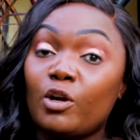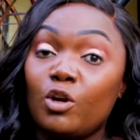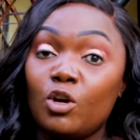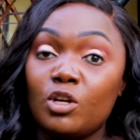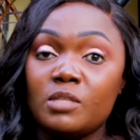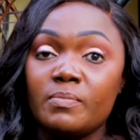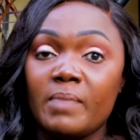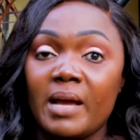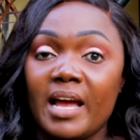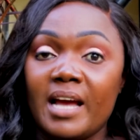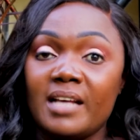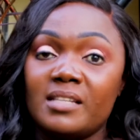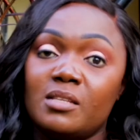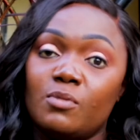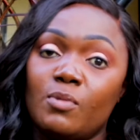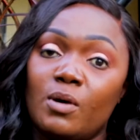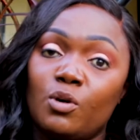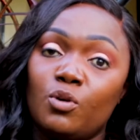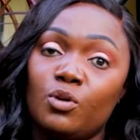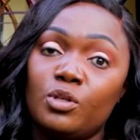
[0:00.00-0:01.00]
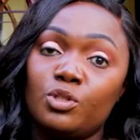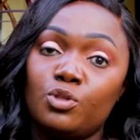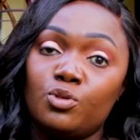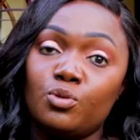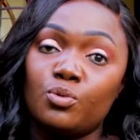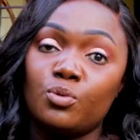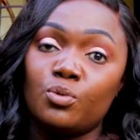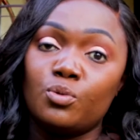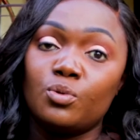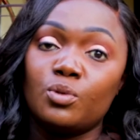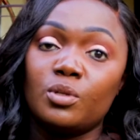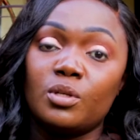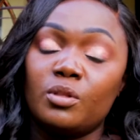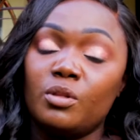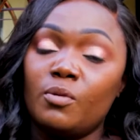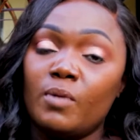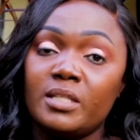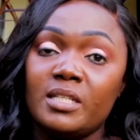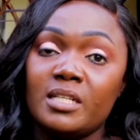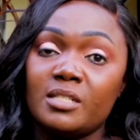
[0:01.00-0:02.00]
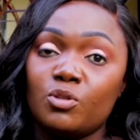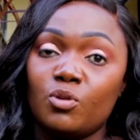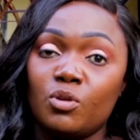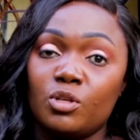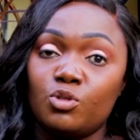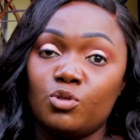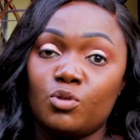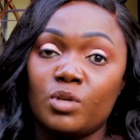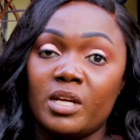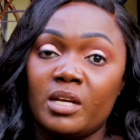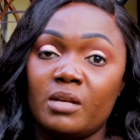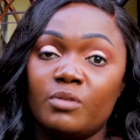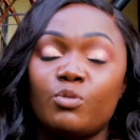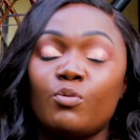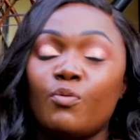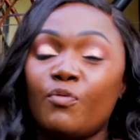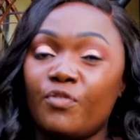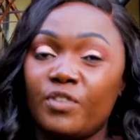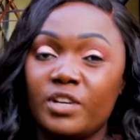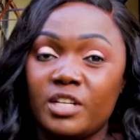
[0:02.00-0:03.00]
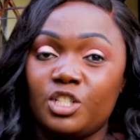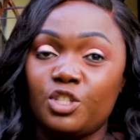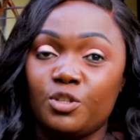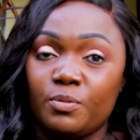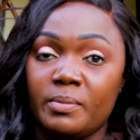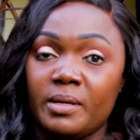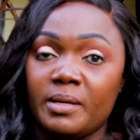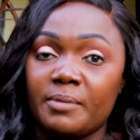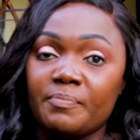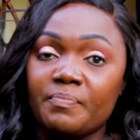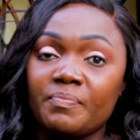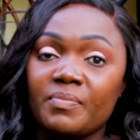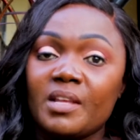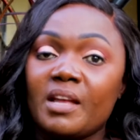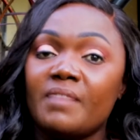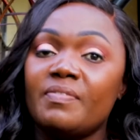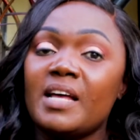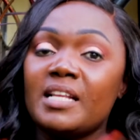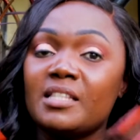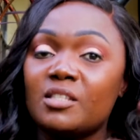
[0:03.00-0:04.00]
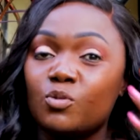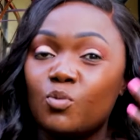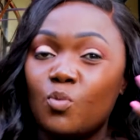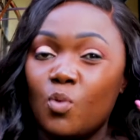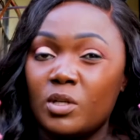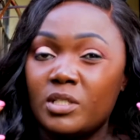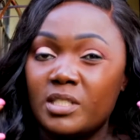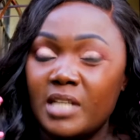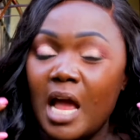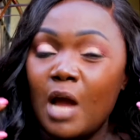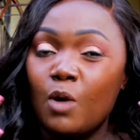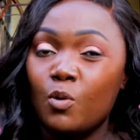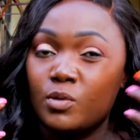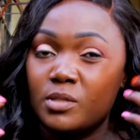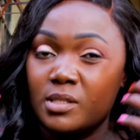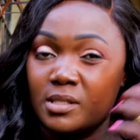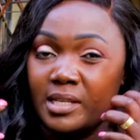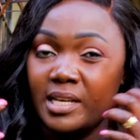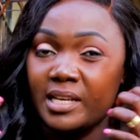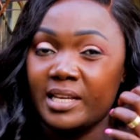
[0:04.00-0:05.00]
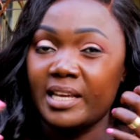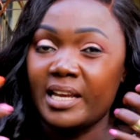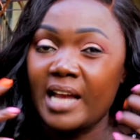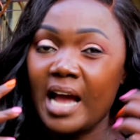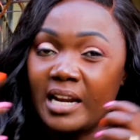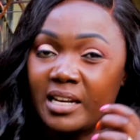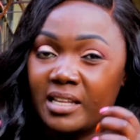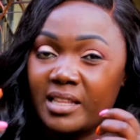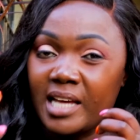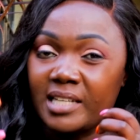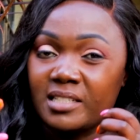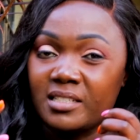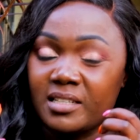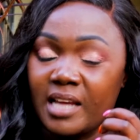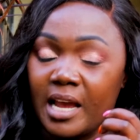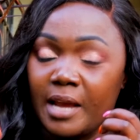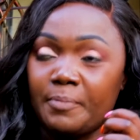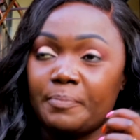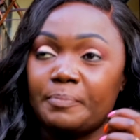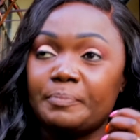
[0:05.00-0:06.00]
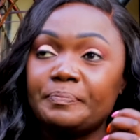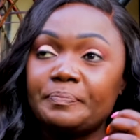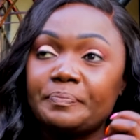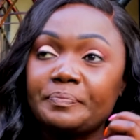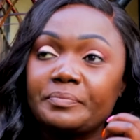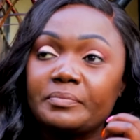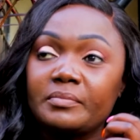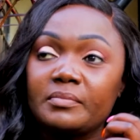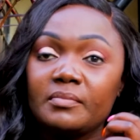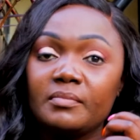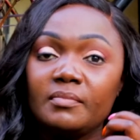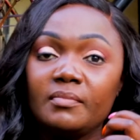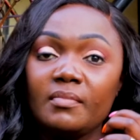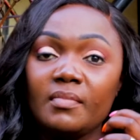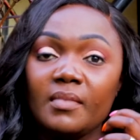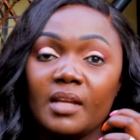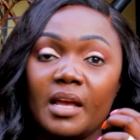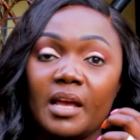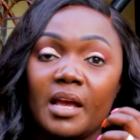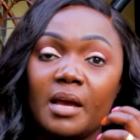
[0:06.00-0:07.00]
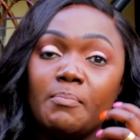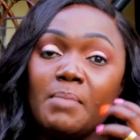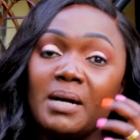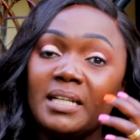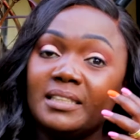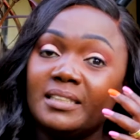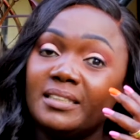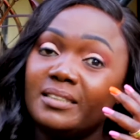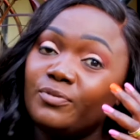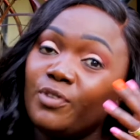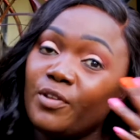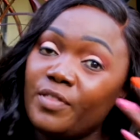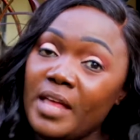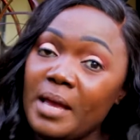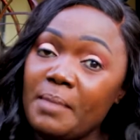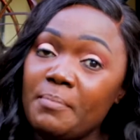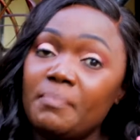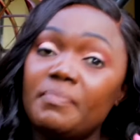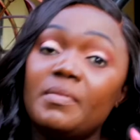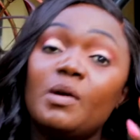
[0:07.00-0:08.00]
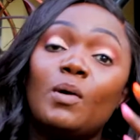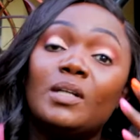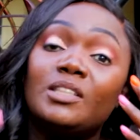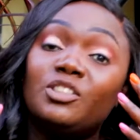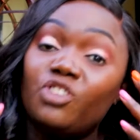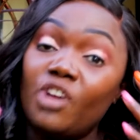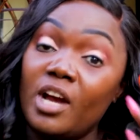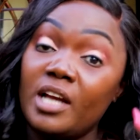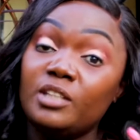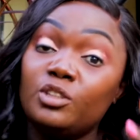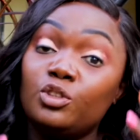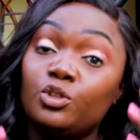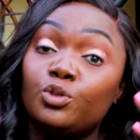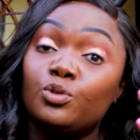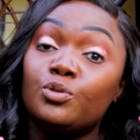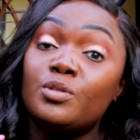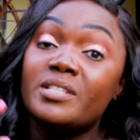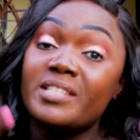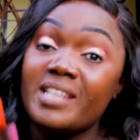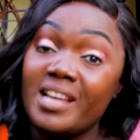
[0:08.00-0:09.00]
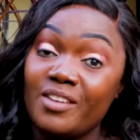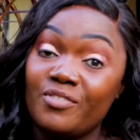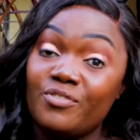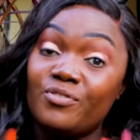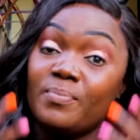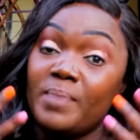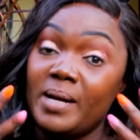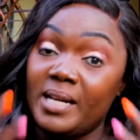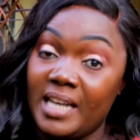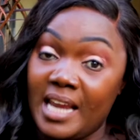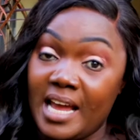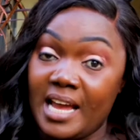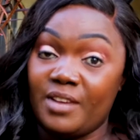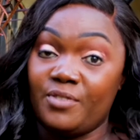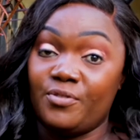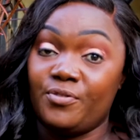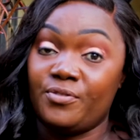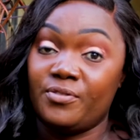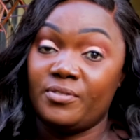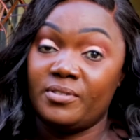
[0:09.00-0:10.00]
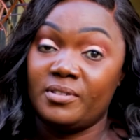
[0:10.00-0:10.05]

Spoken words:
closed my eyes, they were just going to finish me. That's what I was thinking at that time. But for them, they were trying to save my life.